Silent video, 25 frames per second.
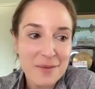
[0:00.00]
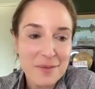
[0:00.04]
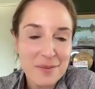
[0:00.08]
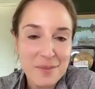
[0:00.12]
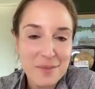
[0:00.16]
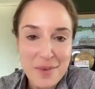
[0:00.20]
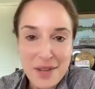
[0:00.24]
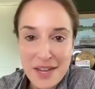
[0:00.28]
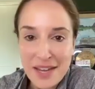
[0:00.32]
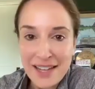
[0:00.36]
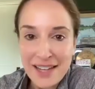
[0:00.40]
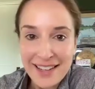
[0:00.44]

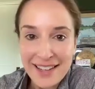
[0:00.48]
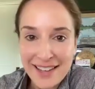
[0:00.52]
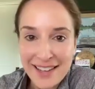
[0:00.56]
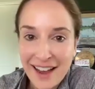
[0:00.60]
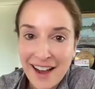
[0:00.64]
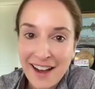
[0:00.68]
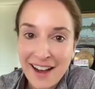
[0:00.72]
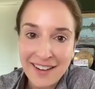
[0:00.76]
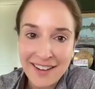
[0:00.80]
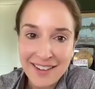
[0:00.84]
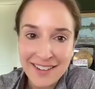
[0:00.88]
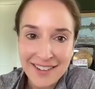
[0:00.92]
being
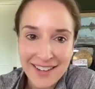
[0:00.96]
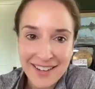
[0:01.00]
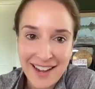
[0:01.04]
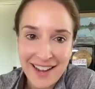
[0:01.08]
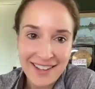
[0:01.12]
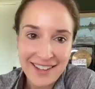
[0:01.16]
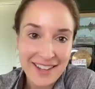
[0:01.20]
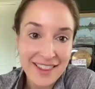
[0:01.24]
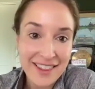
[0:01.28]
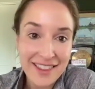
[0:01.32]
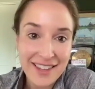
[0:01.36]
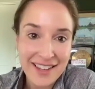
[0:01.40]
young
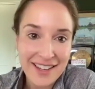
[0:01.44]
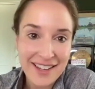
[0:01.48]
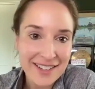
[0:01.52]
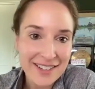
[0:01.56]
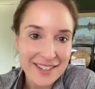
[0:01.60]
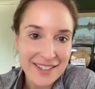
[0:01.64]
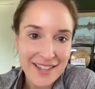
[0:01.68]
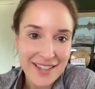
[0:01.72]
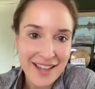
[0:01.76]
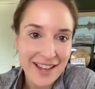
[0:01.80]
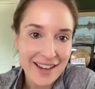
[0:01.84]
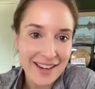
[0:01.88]
and the
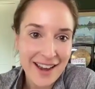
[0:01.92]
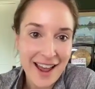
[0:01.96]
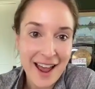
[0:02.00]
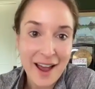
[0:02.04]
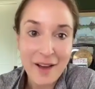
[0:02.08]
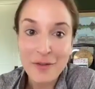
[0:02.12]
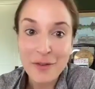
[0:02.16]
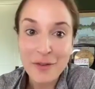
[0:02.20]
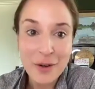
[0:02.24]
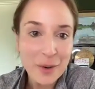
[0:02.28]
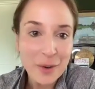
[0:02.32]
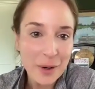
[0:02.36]
things that
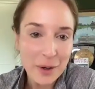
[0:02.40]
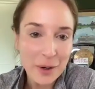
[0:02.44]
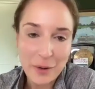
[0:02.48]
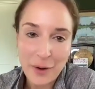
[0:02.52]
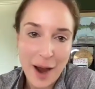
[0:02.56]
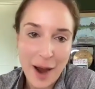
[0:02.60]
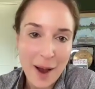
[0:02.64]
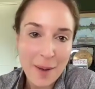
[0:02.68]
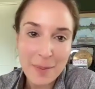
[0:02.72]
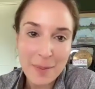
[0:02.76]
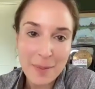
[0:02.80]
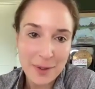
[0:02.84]
everyone
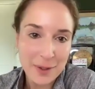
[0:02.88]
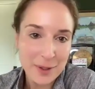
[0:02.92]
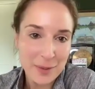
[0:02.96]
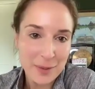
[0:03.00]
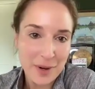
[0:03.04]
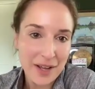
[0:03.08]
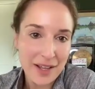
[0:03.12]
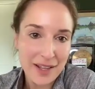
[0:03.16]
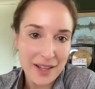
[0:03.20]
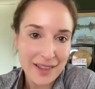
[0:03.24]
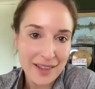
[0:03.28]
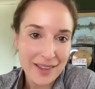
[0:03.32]
grapples
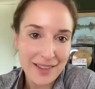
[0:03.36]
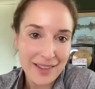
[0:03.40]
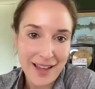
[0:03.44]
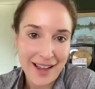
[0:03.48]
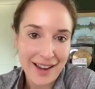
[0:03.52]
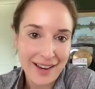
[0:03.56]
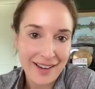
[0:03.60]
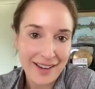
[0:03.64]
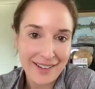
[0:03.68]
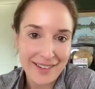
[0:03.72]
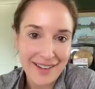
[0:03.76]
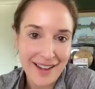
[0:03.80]
with
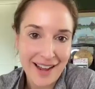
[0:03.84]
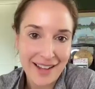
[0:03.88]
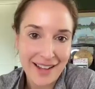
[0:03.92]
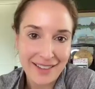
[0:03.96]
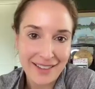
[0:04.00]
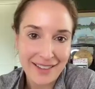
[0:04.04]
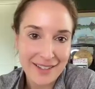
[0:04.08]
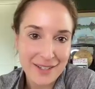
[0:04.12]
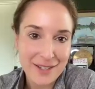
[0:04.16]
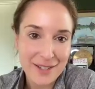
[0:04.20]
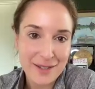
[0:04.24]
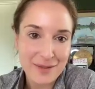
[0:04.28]
at
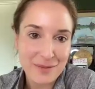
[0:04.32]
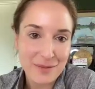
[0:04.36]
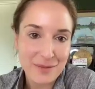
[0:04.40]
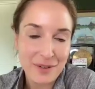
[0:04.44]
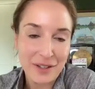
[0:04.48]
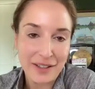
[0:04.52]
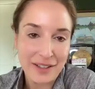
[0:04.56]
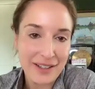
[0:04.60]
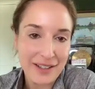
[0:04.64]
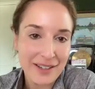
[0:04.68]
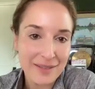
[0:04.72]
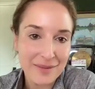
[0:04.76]
this
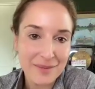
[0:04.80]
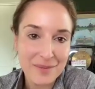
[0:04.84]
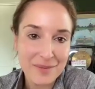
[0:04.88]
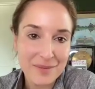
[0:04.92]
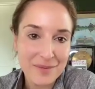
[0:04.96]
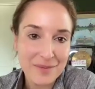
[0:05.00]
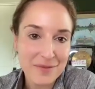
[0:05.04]
really